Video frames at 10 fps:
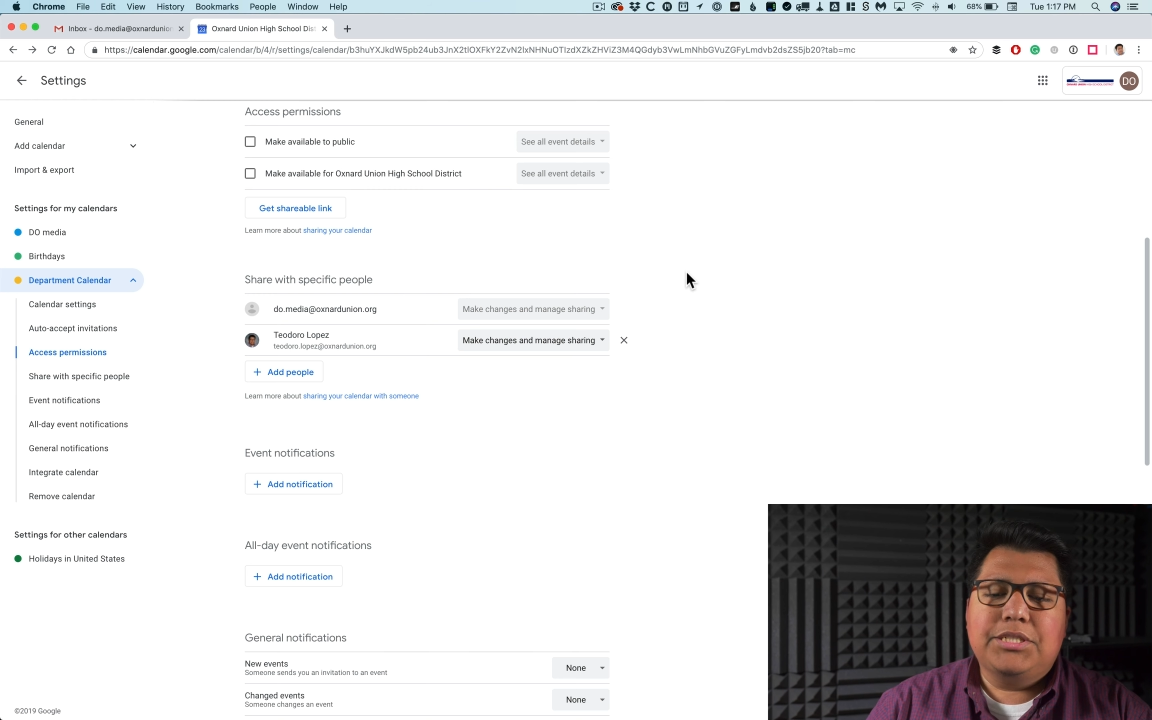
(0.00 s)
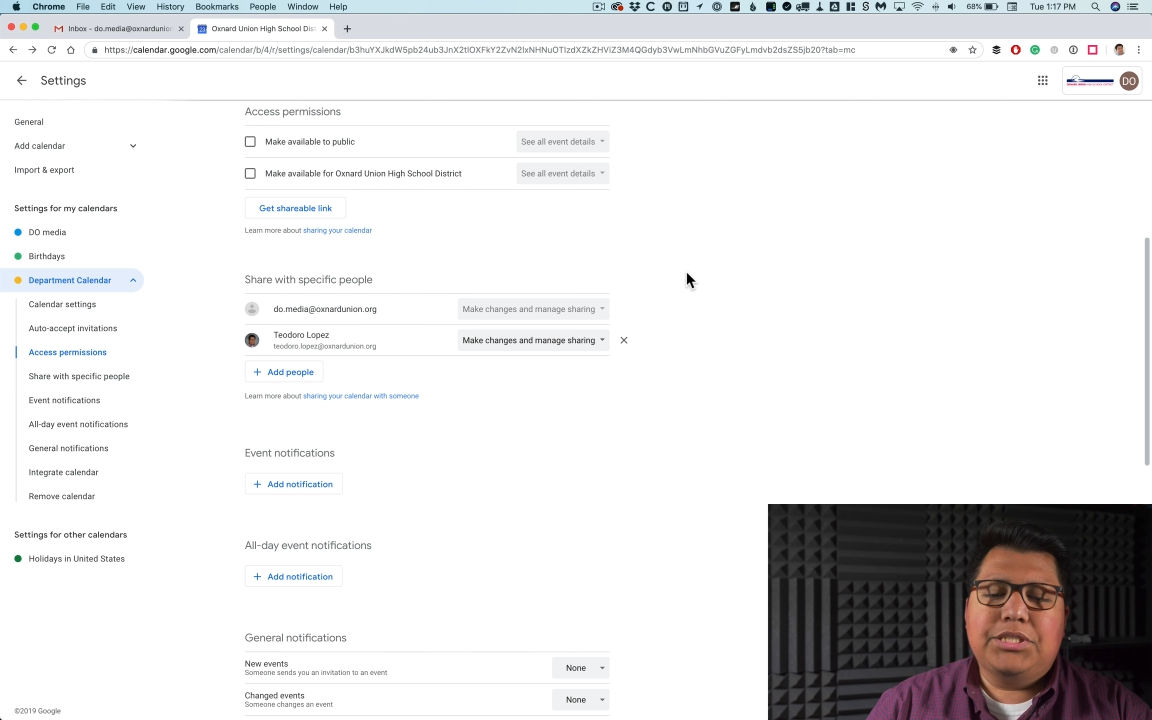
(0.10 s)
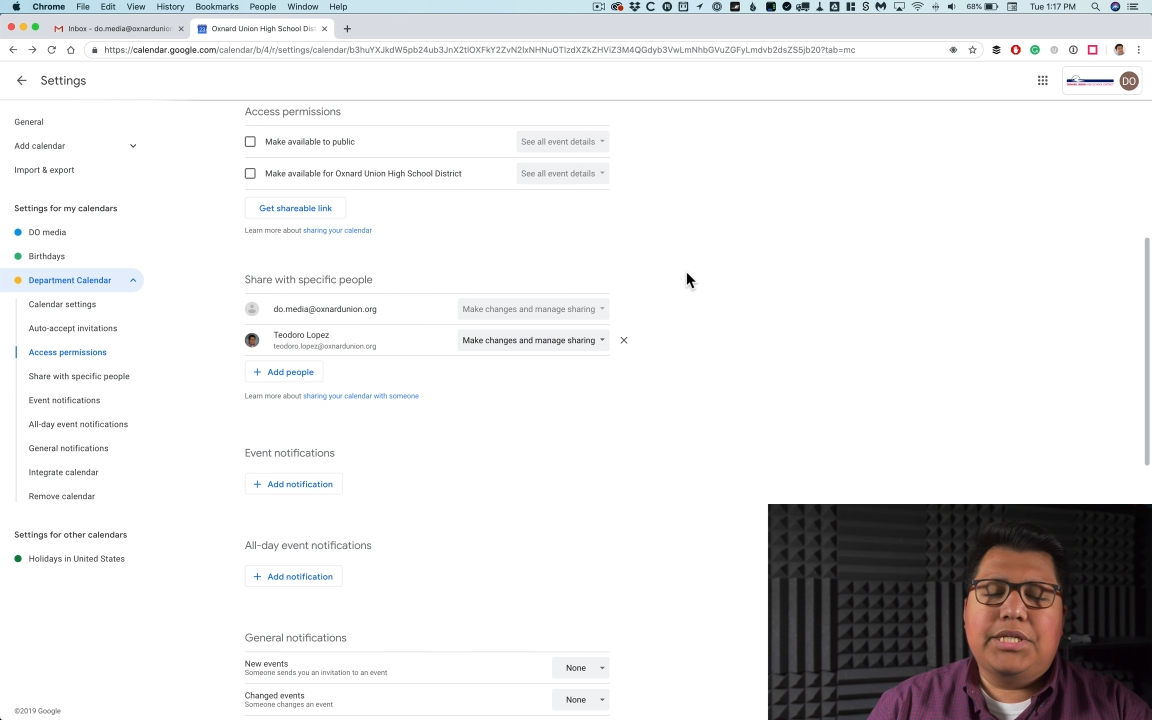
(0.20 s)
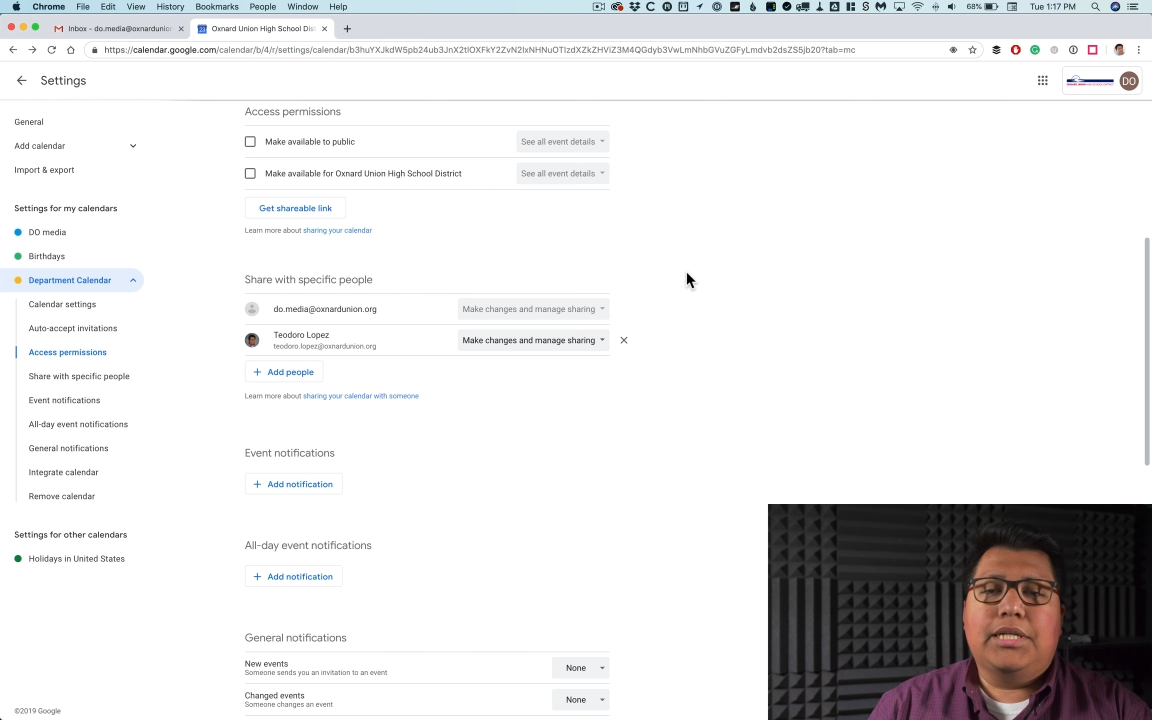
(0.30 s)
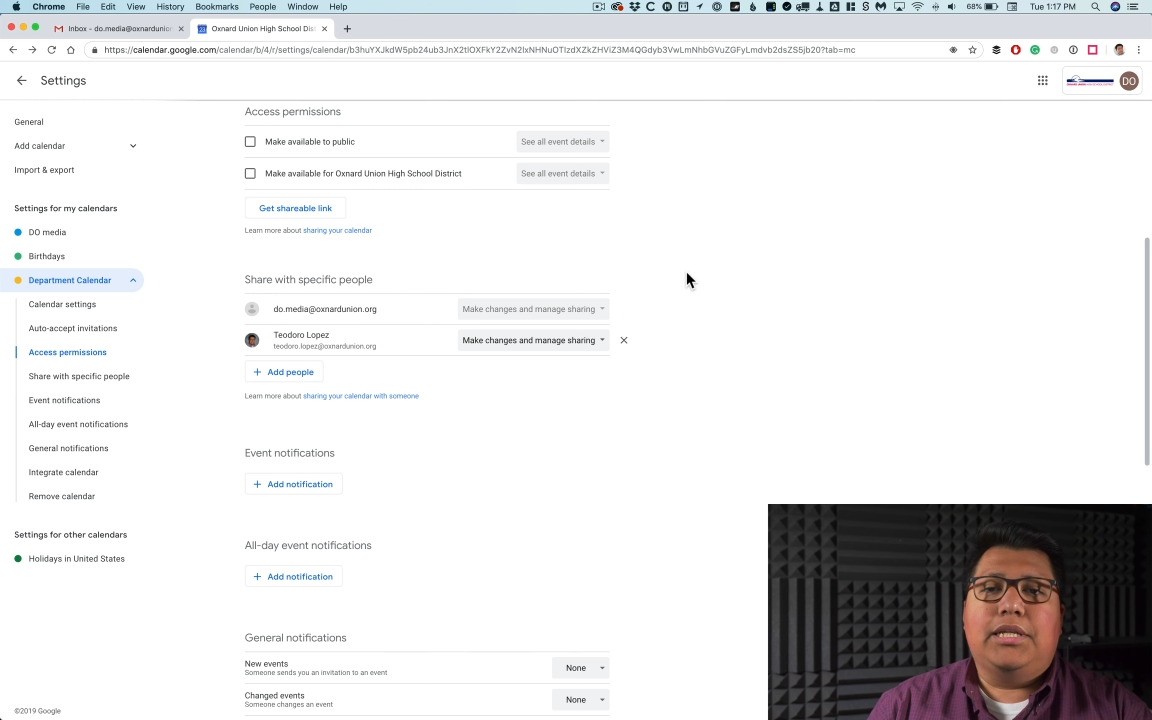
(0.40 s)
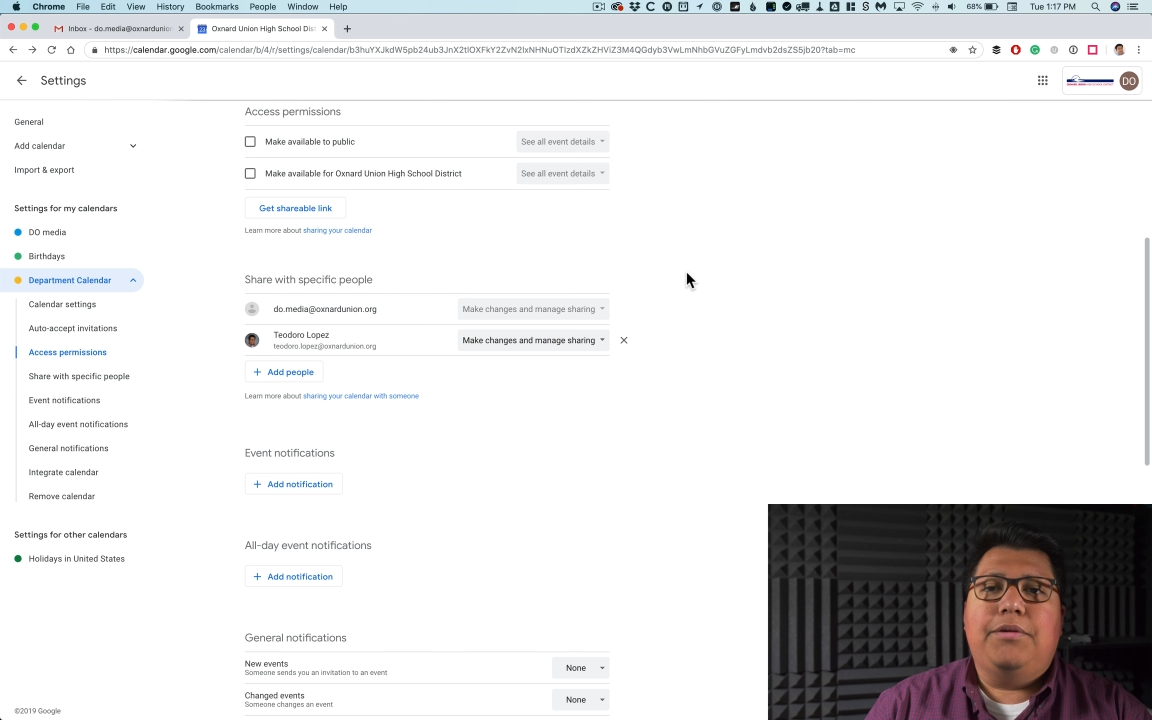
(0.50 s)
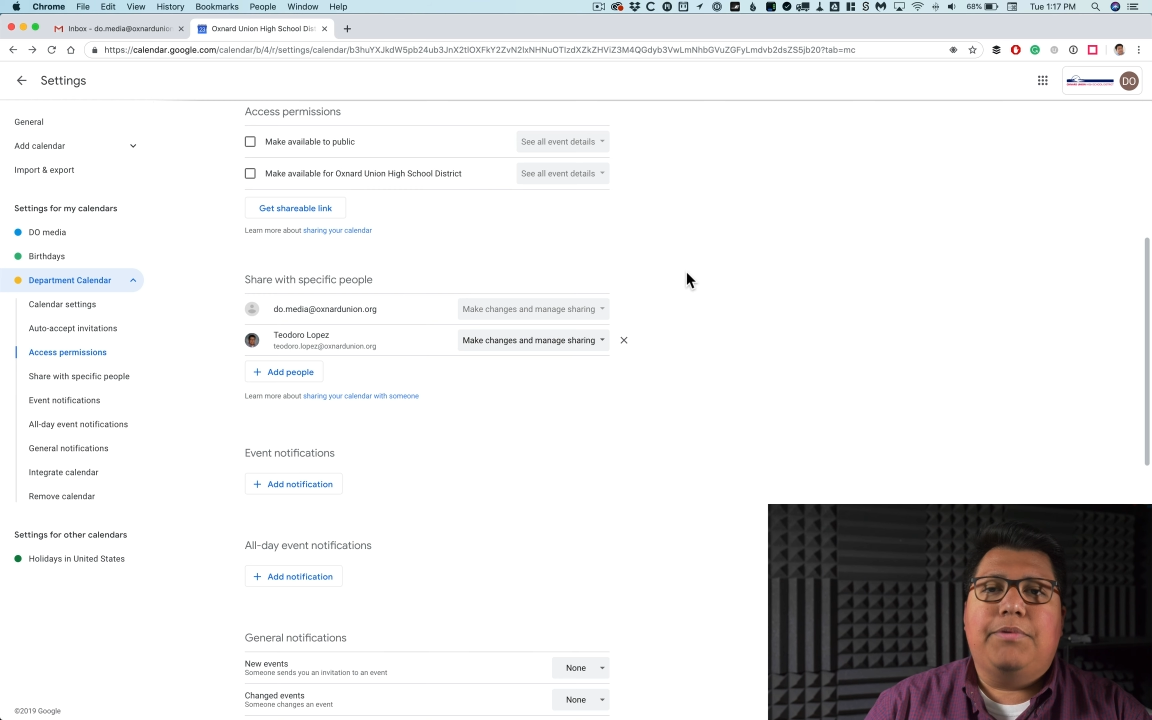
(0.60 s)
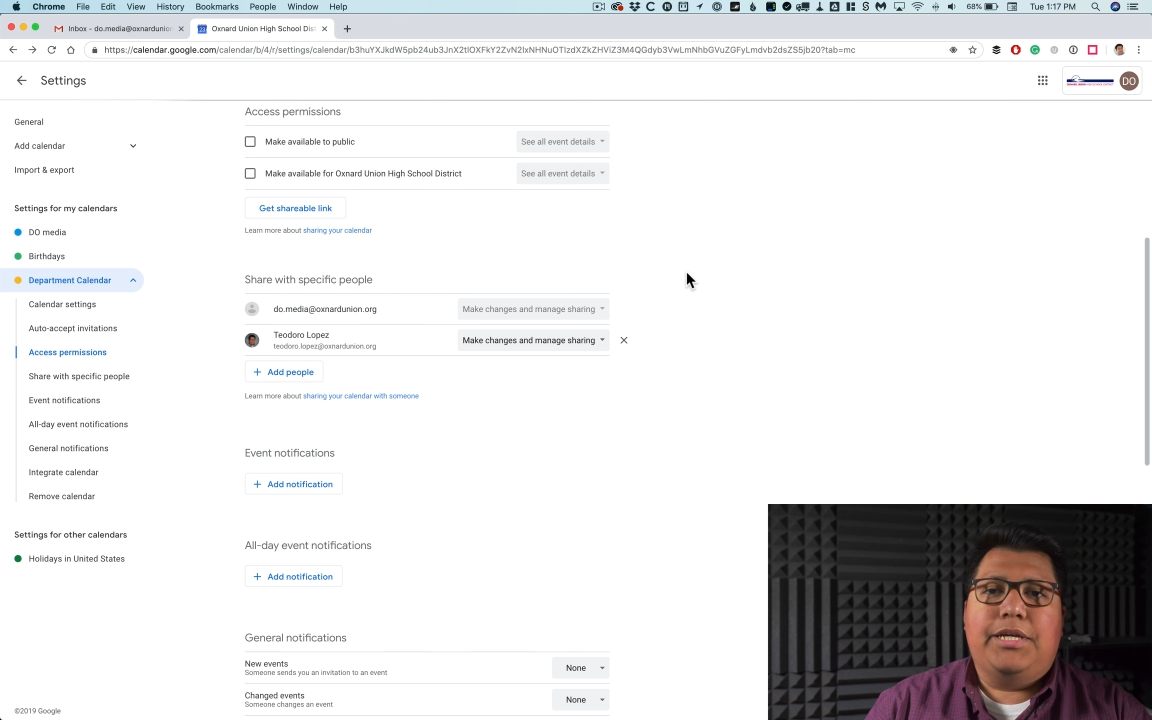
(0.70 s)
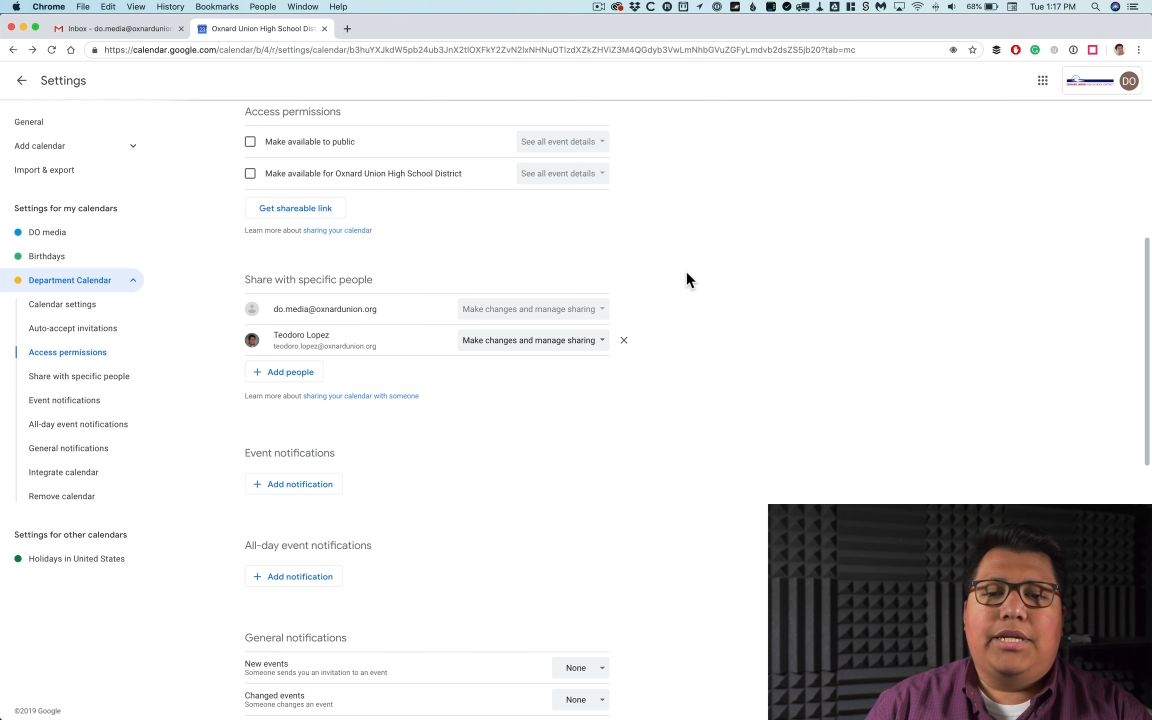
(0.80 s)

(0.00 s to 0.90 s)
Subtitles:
going to leave it